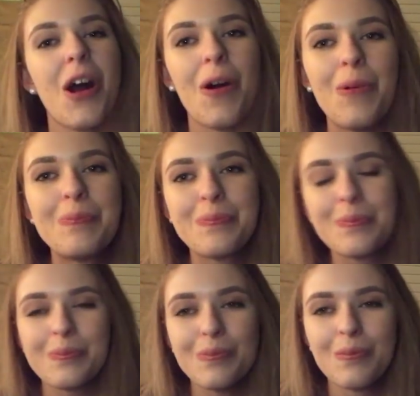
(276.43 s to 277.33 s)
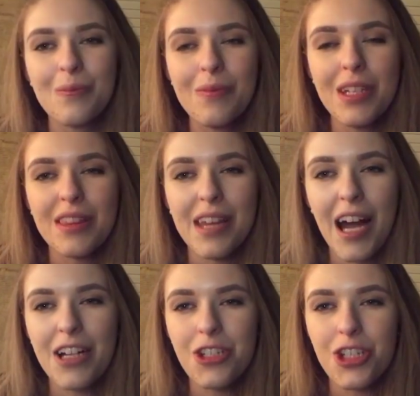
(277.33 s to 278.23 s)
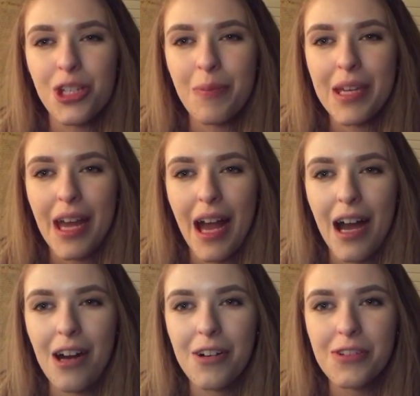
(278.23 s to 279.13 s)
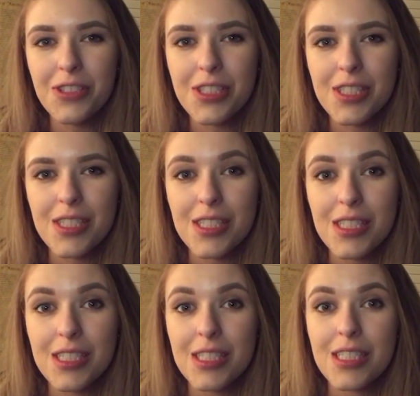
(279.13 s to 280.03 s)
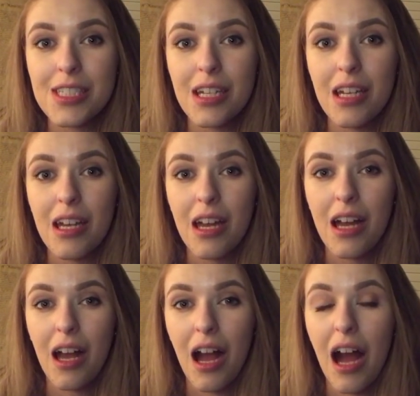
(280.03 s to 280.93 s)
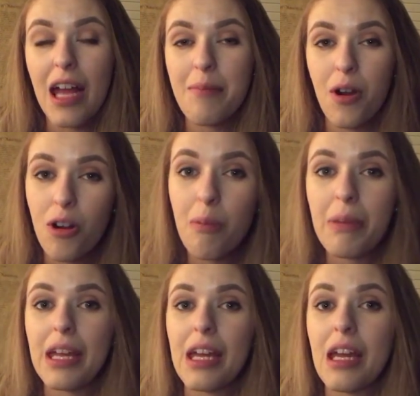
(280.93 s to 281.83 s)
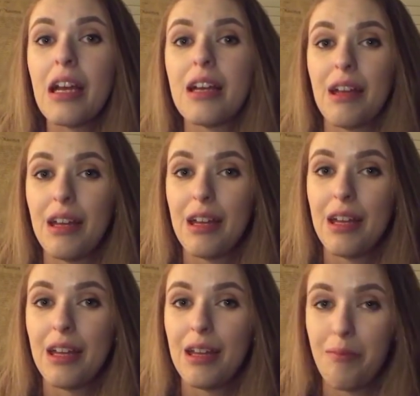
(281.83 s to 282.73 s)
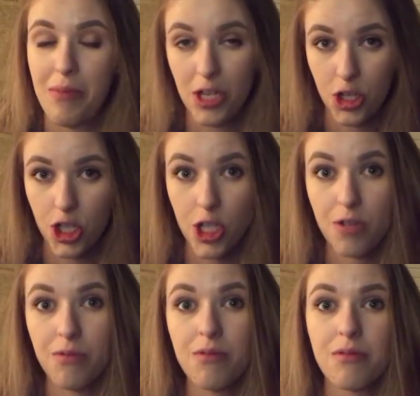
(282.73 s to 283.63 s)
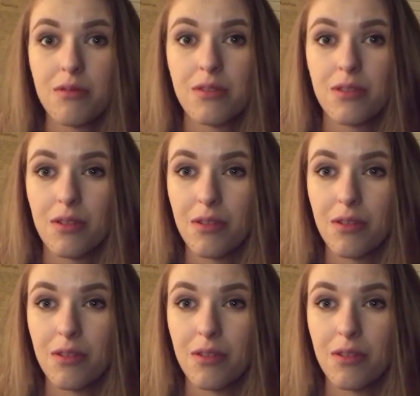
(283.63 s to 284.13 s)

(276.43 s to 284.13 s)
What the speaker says: So that should be out, I am hoping, mid-June.